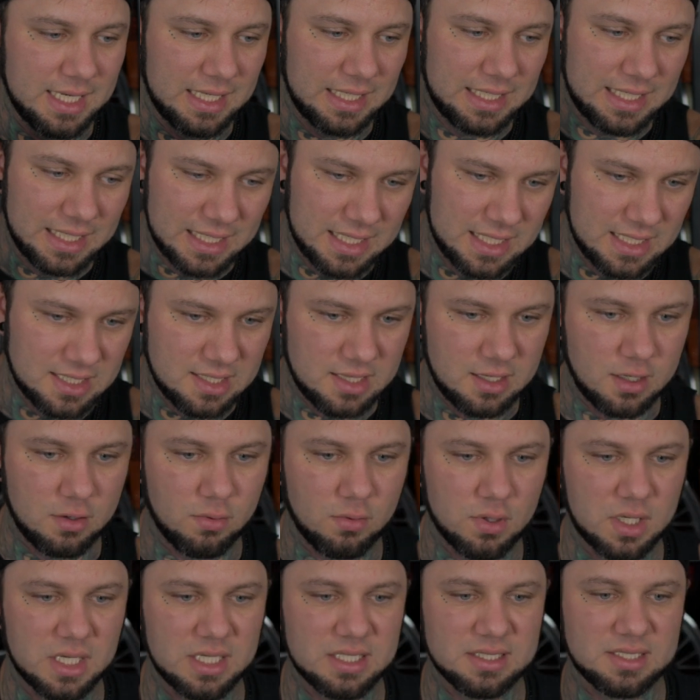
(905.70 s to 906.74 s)
get into their
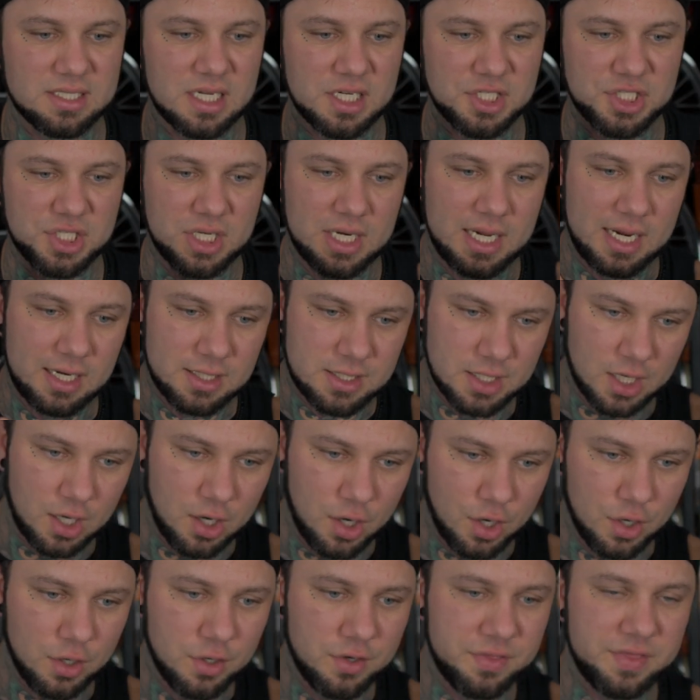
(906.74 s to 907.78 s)
organization and to
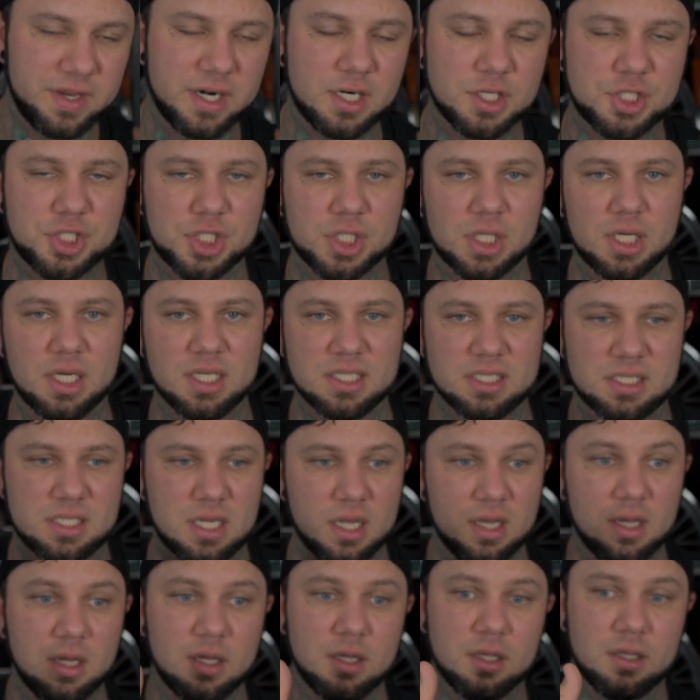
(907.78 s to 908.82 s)
earn their trust,
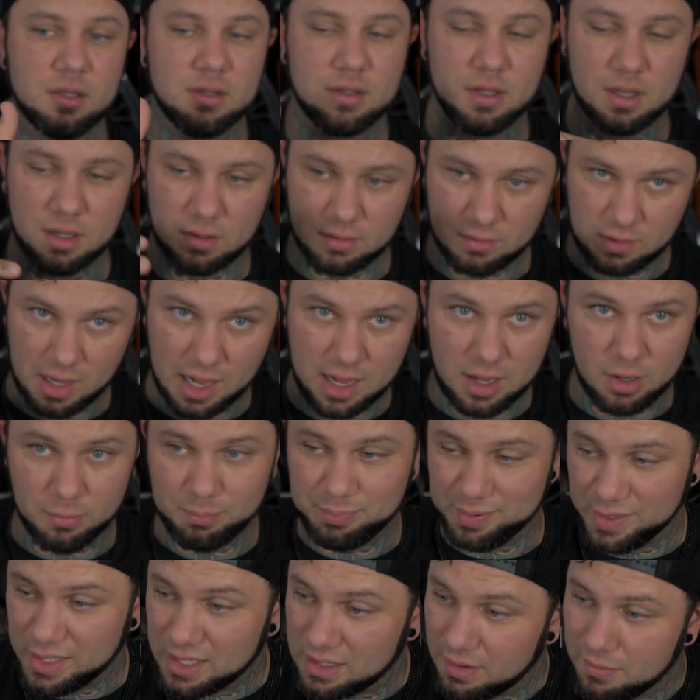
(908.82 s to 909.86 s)

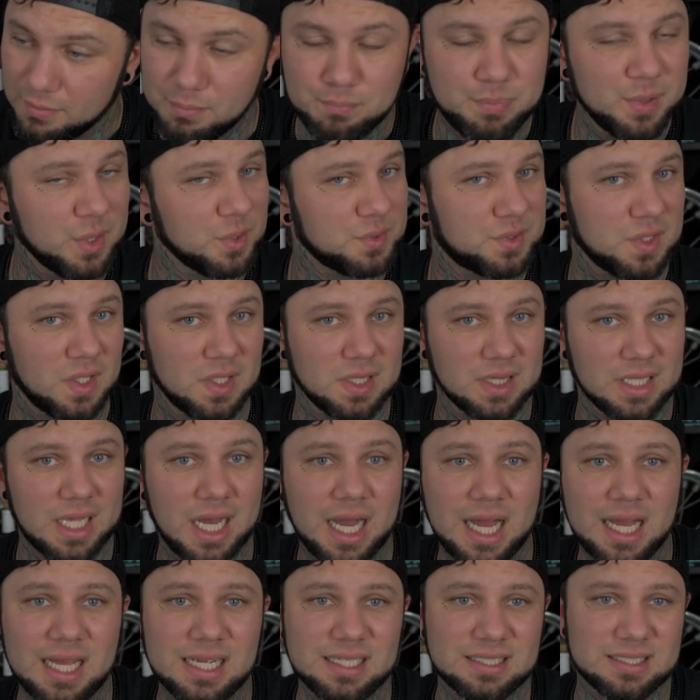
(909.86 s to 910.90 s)
albeit built on
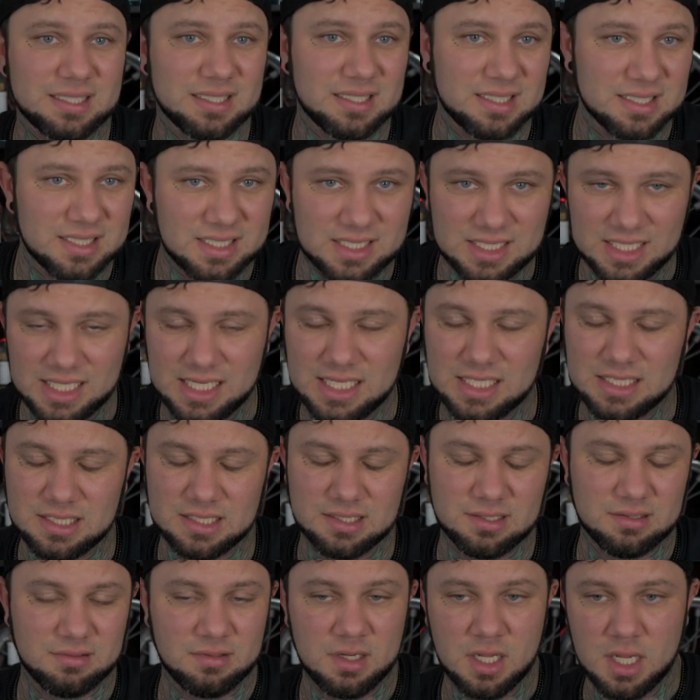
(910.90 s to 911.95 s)
lies and deceit
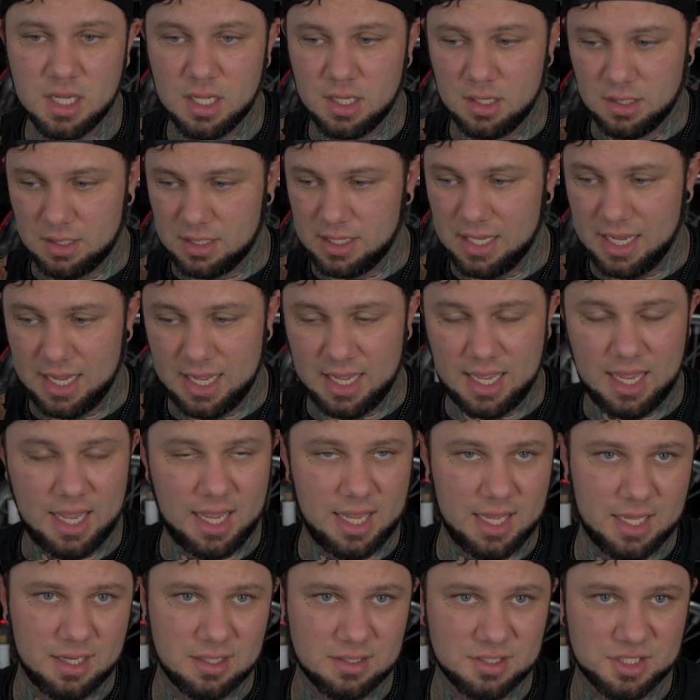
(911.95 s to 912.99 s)

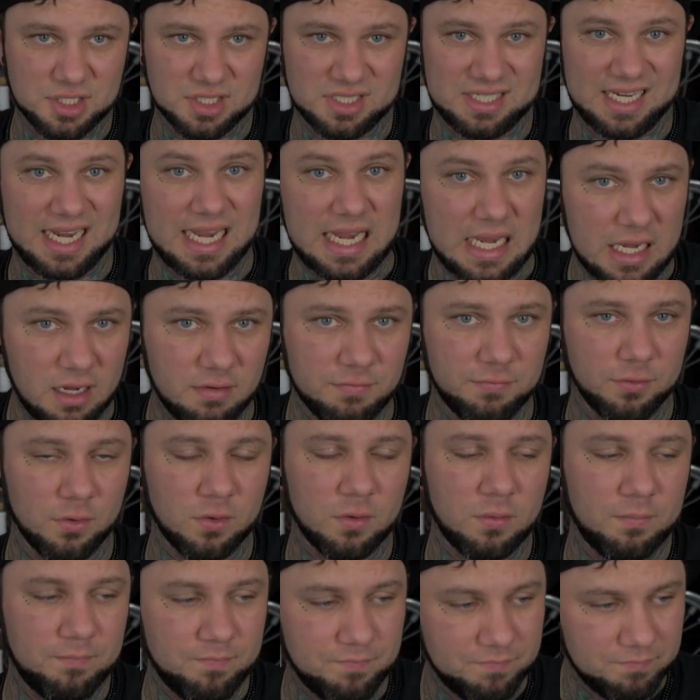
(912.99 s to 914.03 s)
and just
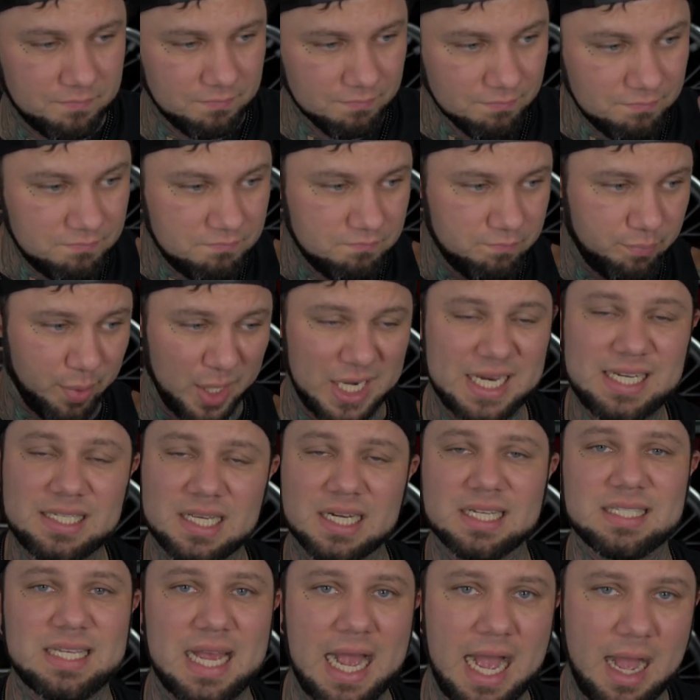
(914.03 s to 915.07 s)
evil, but it
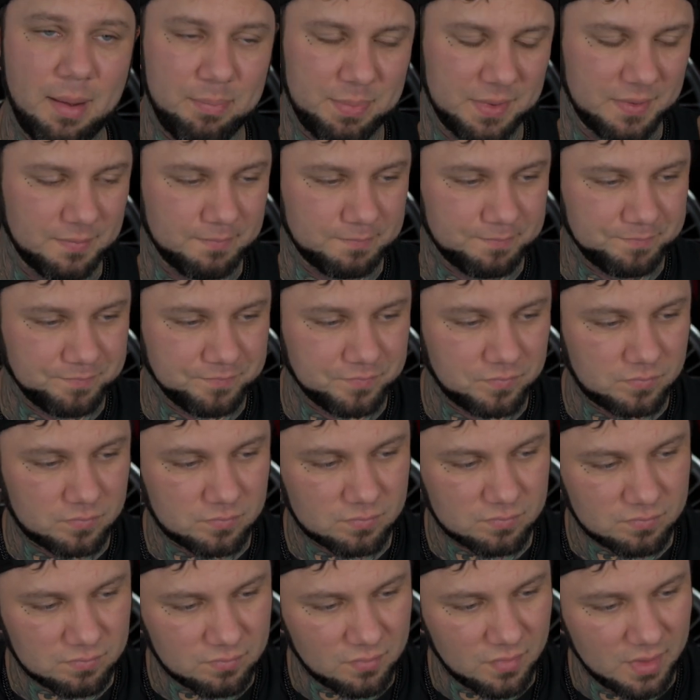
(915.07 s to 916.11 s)
does happen.
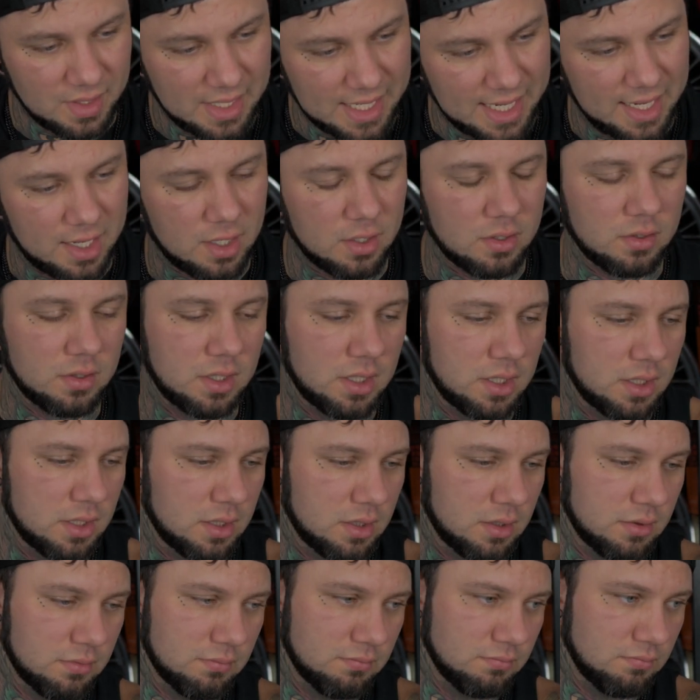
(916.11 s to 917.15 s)
Now,
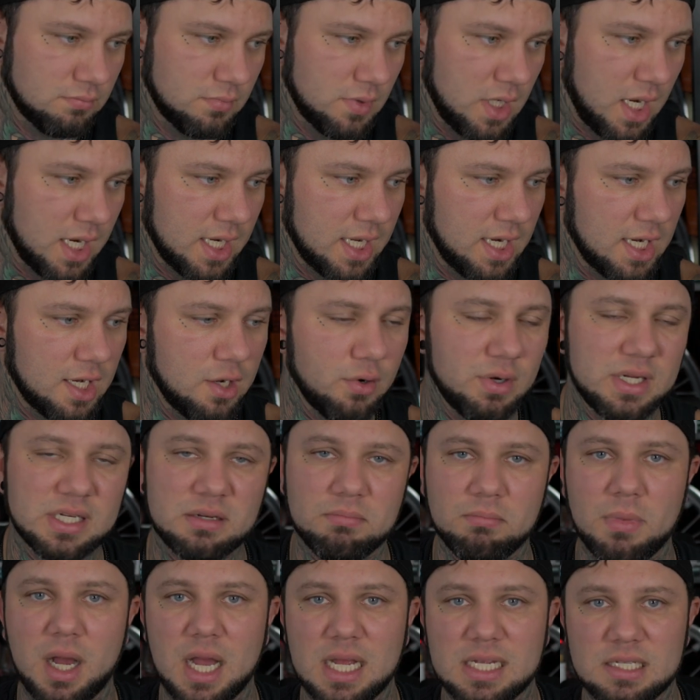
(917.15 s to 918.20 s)
not going to go into
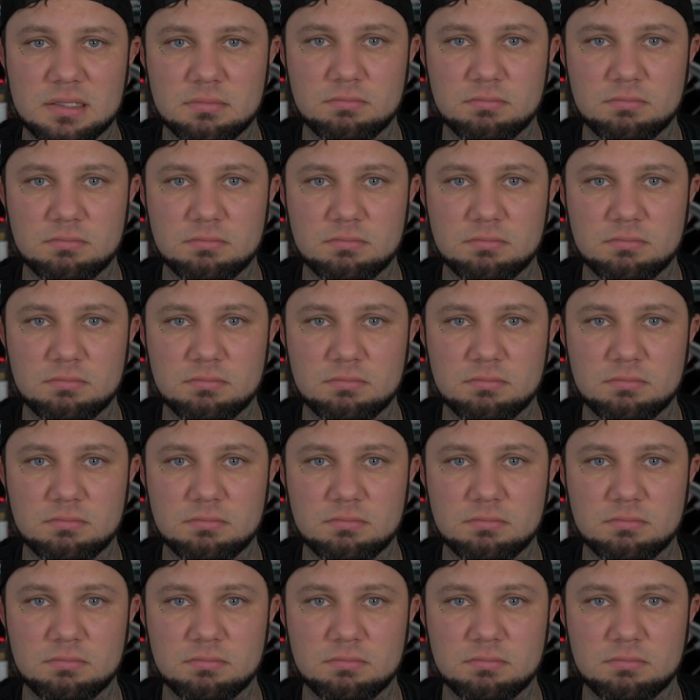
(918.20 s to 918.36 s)
my